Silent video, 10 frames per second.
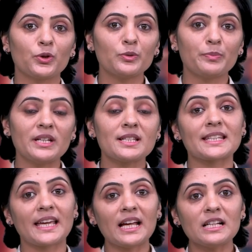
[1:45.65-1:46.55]
could be
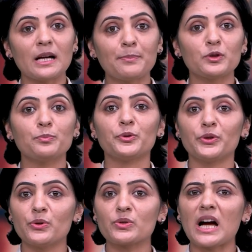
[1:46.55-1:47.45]
scaled up to
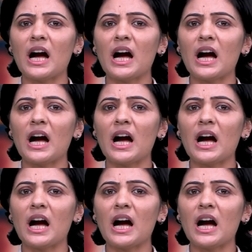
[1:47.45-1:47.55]
produce